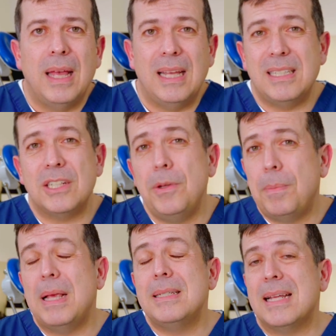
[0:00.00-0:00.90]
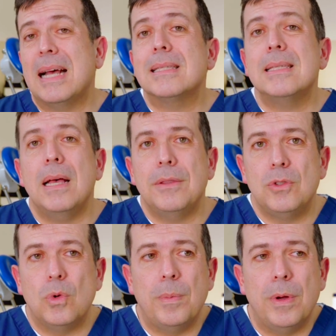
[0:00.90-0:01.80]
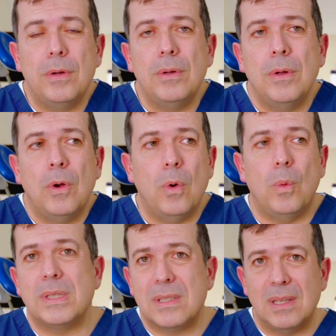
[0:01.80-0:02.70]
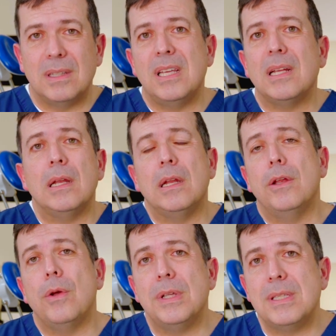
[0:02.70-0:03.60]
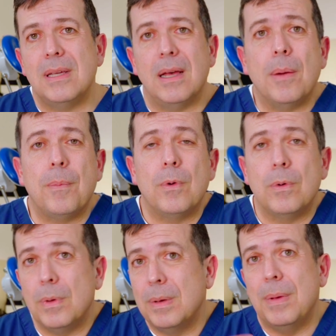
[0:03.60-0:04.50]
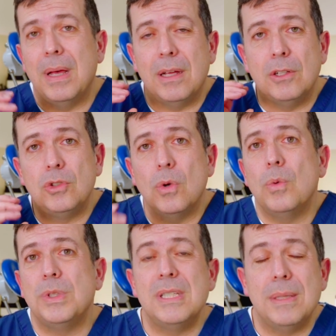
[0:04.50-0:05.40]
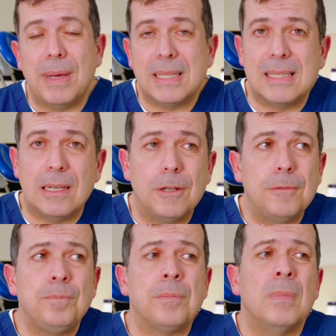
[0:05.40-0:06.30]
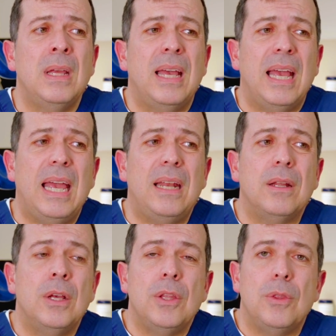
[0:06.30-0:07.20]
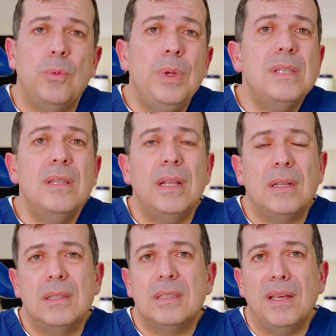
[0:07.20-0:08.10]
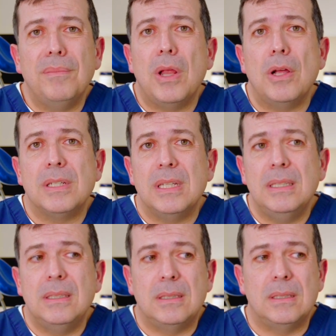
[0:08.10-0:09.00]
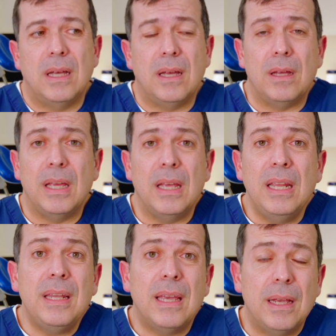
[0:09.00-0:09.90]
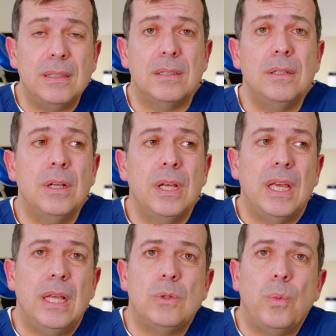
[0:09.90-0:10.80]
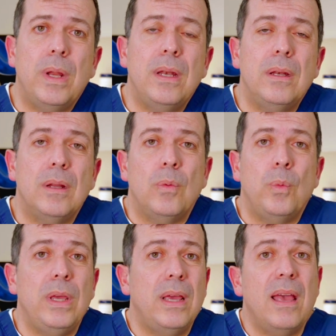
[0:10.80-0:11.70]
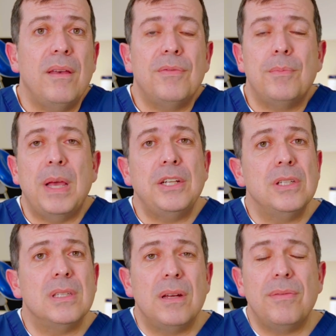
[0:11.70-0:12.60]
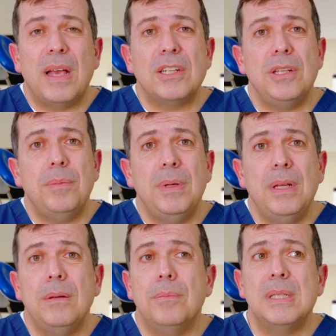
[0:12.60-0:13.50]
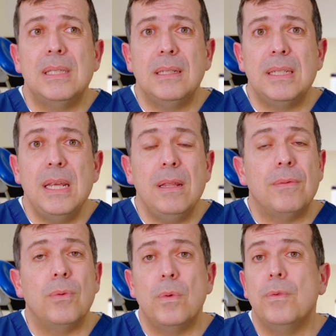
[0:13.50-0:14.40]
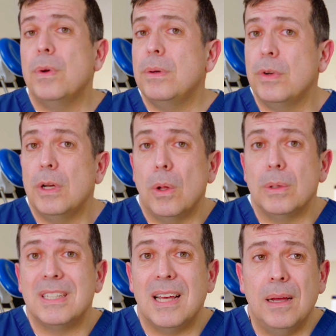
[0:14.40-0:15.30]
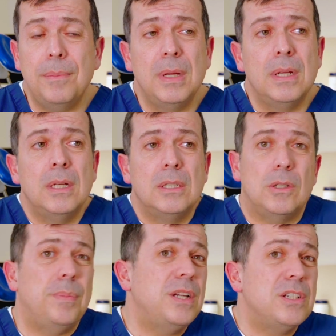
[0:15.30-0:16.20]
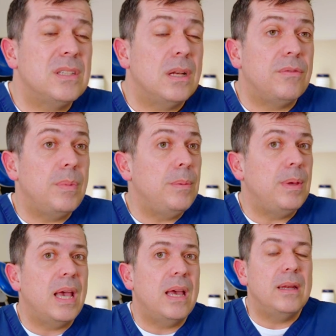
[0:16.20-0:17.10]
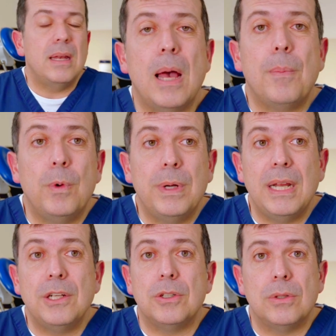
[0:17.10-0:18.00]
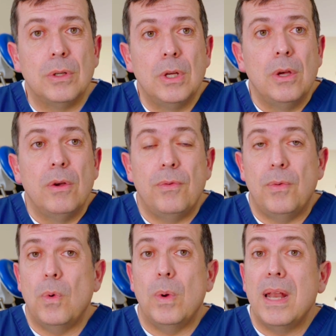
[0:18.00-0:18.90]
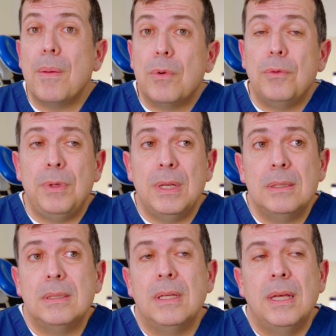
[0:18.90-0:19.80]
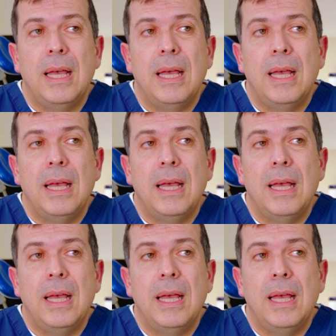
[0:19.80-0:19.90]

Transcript: It's actually placed outside the jawbone, or what's technically known as the upper jaw, which is the maxilla. And the reason that this implant is indicated, it's when we have patients that have actually been missing teeth for a very, very long time. So patients that have maybe had an upper denture for a number of years.